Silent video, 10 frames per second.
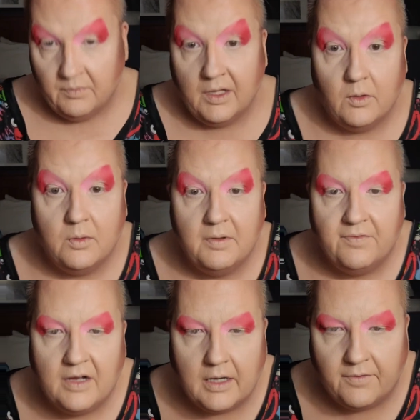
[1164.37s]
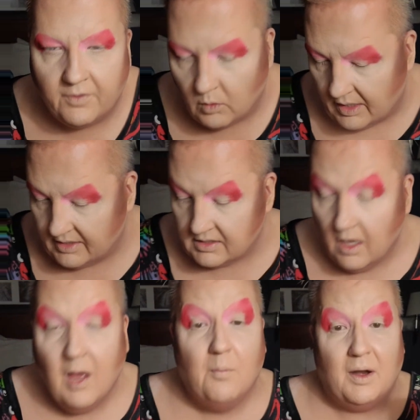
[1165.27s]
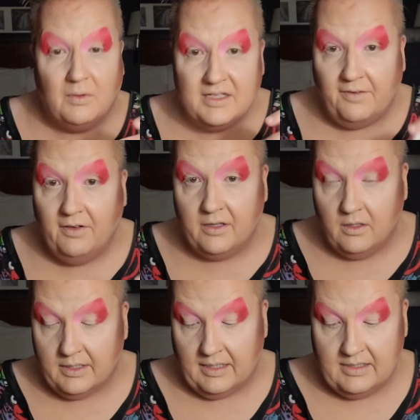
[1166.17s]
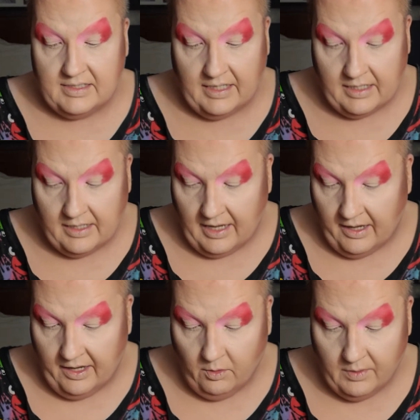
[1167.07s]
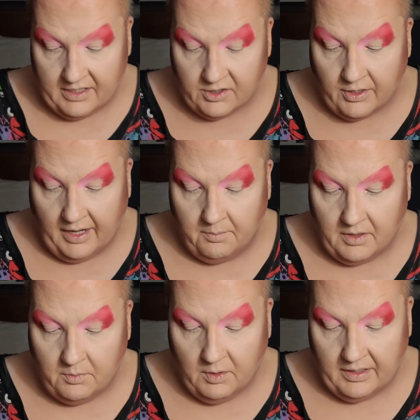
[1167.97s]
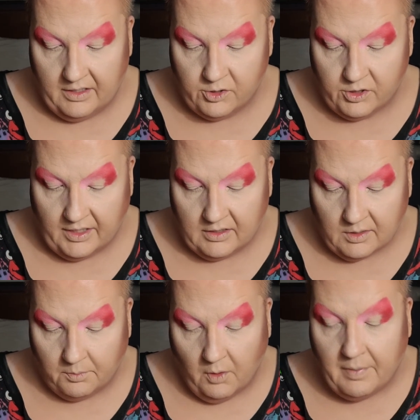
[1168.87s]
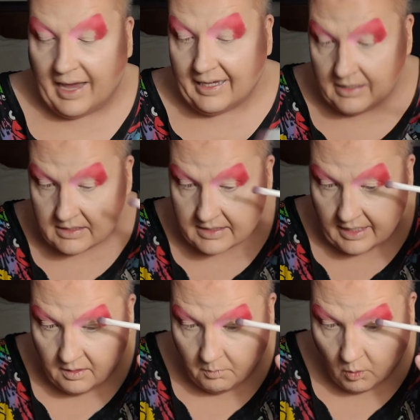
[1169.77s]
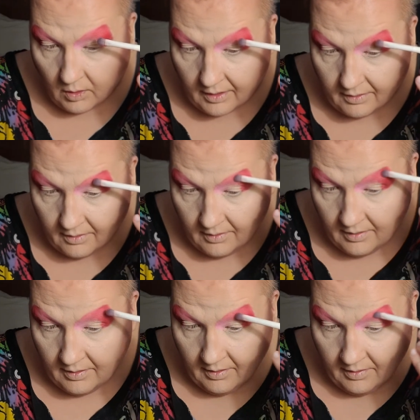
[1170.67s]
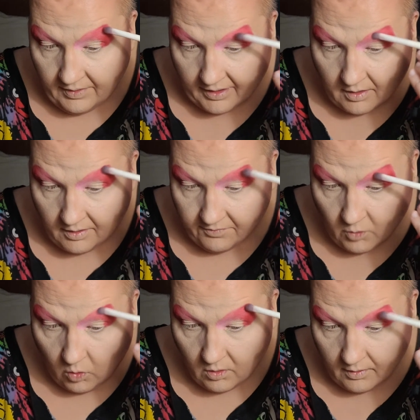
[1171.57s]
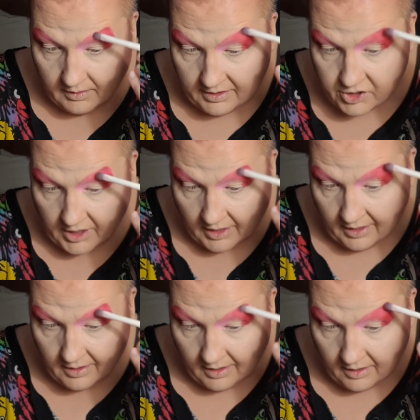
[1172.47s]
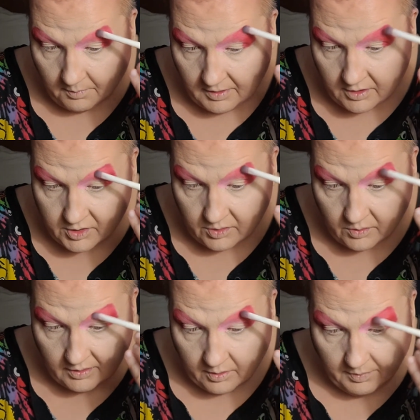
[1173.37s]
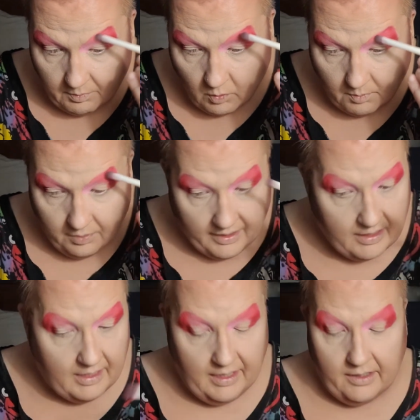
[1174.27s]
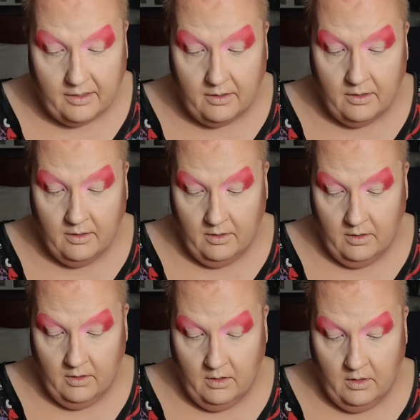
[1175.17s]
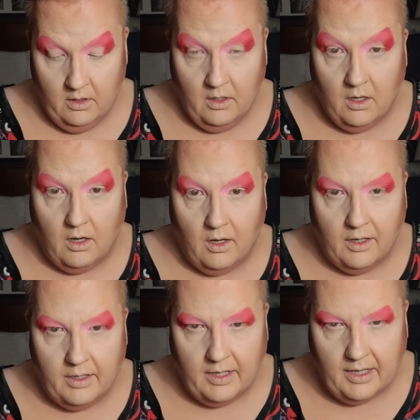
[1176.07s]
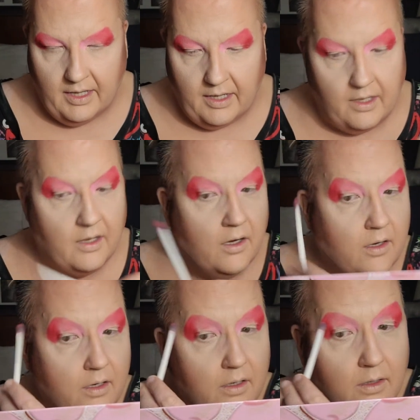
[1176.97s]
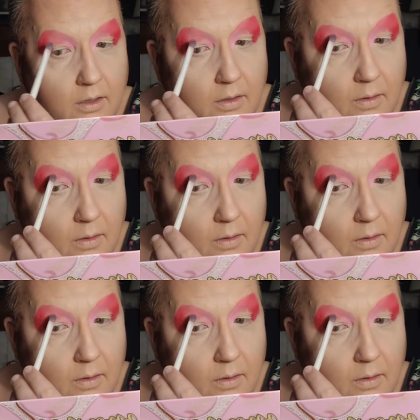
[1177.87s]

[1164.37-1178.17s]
it would be fun if it was. But I will definitely look and see a Hellraiser game. Could be really interesting. So I'm going back into Sailor Moore, that kind of corally shade, and I'm going to do a little bit more blending on here.